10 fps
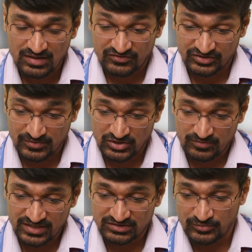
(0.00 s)
If the
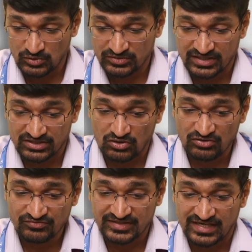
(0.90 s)
bilirubin is below the
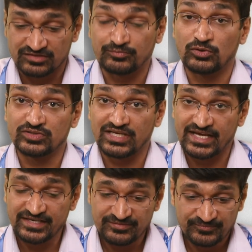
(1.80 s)
cutoff, that is below the
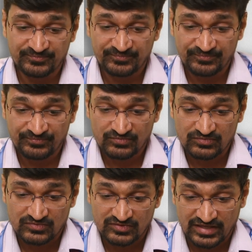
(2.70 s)
line,
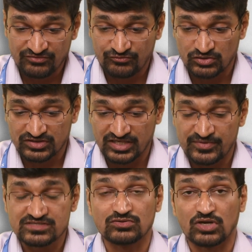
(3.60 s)
then
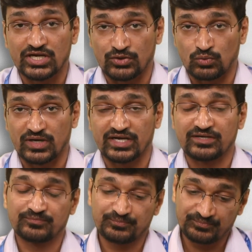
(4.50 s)
phototherapy is not required.
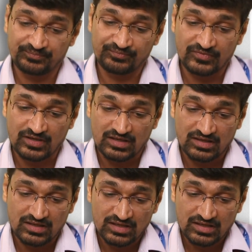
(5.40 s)

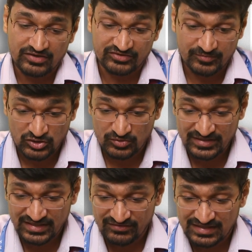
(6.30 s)
If the
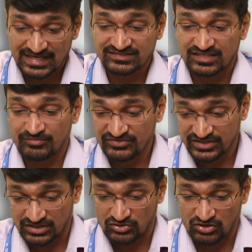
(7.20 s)
bilirubin level lies above the
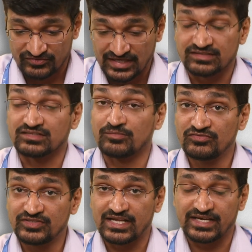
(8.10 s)
cutoff, that is
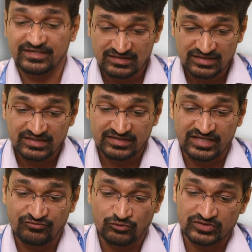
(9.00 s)
above the line,
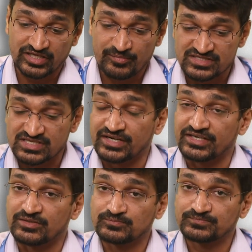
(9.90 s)
then phototherapy is started.